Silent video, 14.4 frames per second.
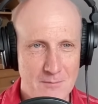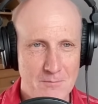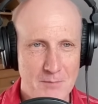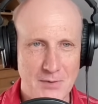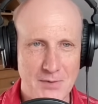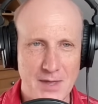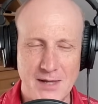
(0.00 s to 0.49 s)

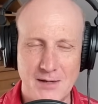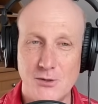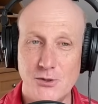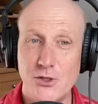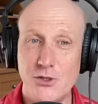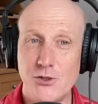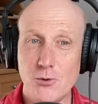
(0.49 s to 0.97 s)
but then
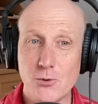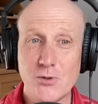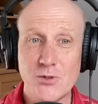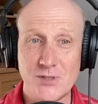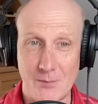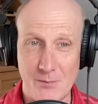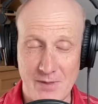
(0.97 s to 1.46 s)
to
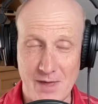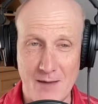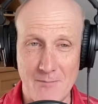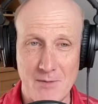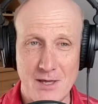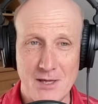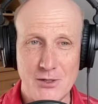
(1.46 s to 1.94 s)
use some of
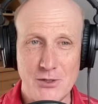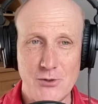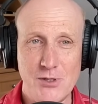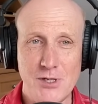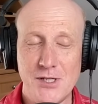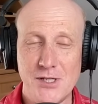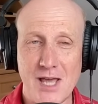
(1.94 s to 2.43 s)
them, you
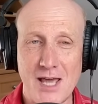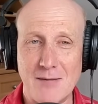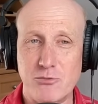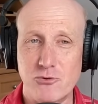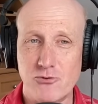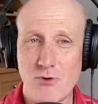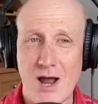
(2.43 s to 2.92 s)
need to
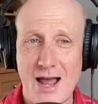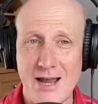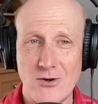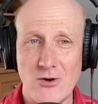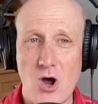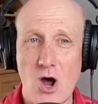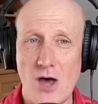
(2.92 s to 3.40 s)
get
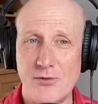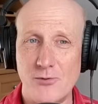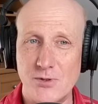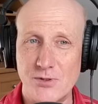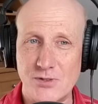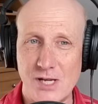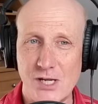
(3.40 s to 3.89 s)
prior
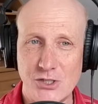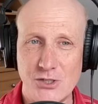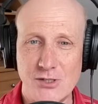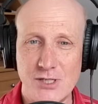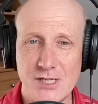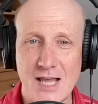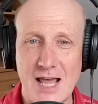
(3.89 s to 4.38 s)

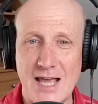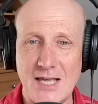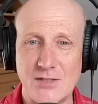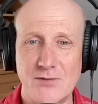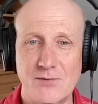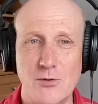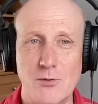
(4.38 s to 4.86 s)
authorization. You need to
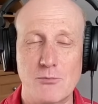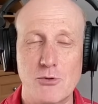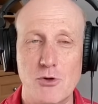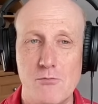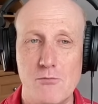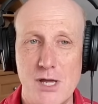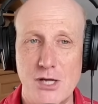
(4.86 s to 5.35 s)
ask for
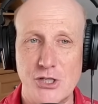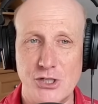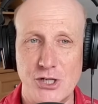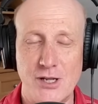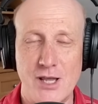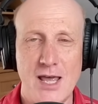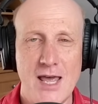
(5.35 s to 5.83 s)

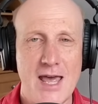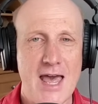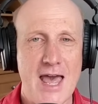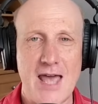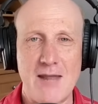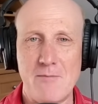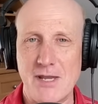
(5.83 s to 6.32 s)
permission
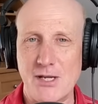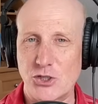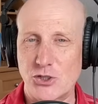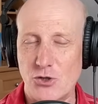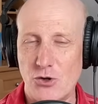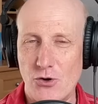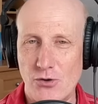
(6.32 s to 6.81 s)
and make
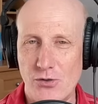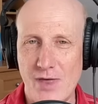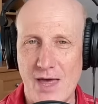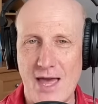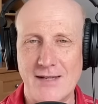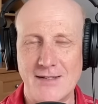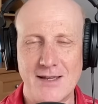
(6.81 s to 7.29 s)
sure
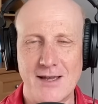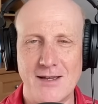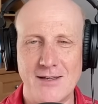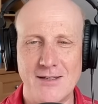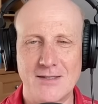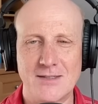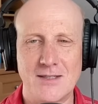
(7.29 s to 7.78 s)
that
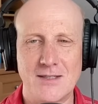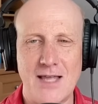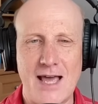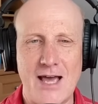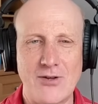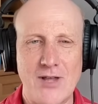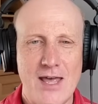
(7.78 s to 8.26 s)
it's
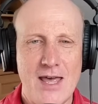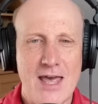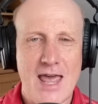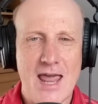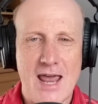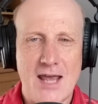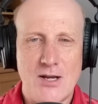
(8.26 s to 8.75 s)
allowed.
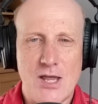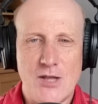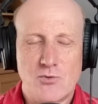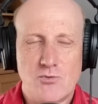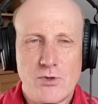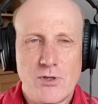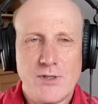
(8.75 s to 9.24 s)
And
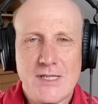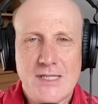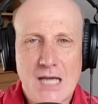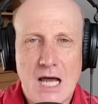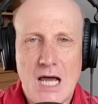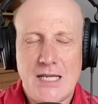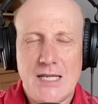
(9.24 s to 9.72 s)
it's really
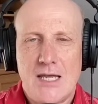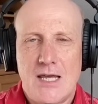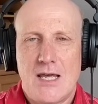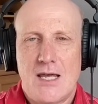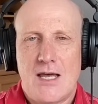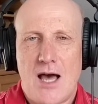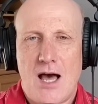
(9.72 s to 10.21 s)
done
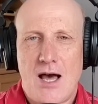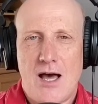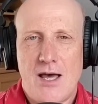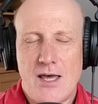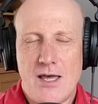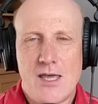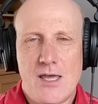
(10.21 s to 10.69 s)

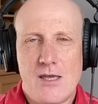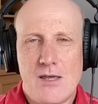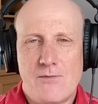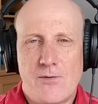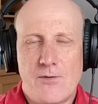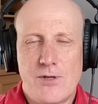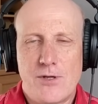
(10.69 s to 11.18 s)

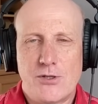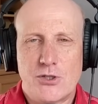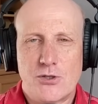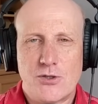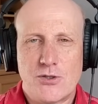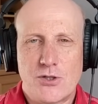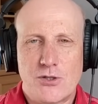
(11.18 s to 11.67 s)
for the
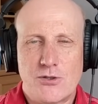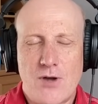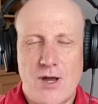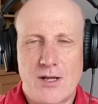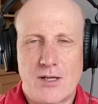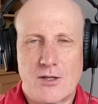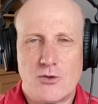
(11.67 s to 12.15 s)
insurers to
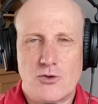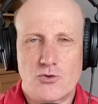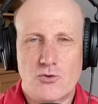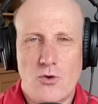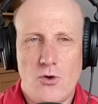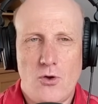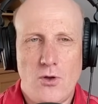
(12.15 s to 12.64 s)
try to
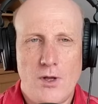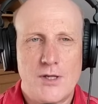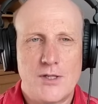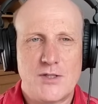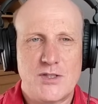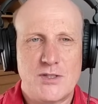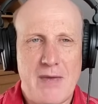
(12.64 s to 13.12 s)
control
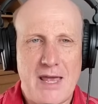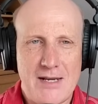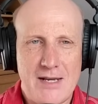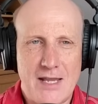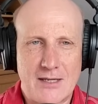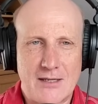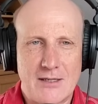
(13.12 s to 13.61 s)

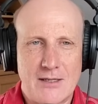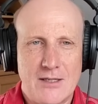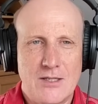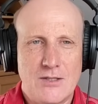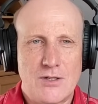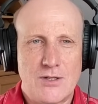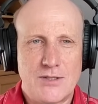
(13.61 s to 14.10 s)
spending.
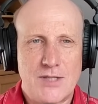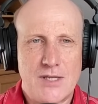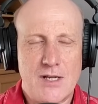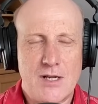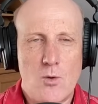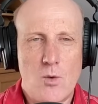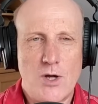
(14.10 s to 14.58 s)
So let's say
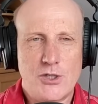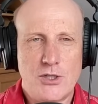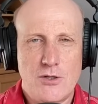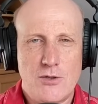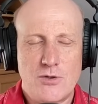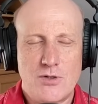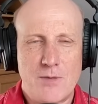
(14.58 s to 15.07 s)
they don't want you
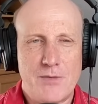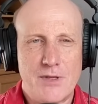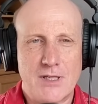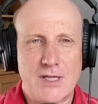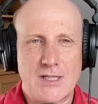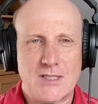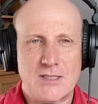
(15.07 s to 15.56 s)
to do
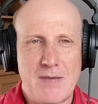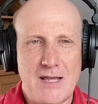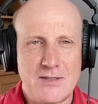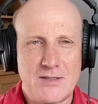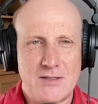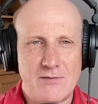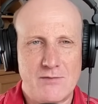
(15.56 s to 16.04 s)
something
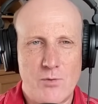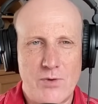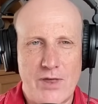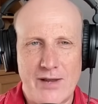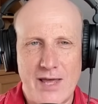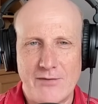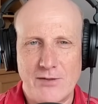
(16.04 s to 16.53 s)
expensive
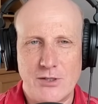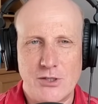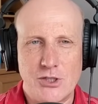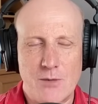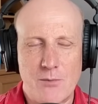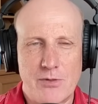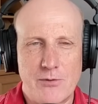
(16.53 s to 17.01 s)
without having to
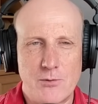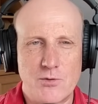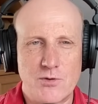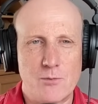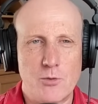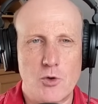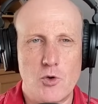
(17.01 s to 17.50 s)
jump through
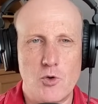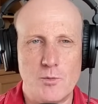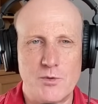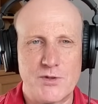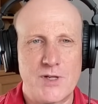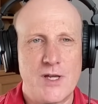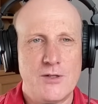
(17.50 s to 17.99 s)
some
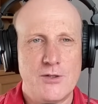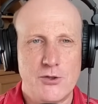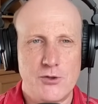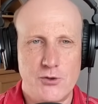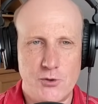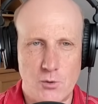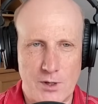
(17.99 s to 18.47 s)
hoops
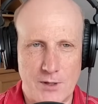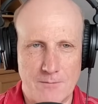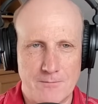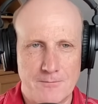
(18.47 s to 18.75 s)
to do it.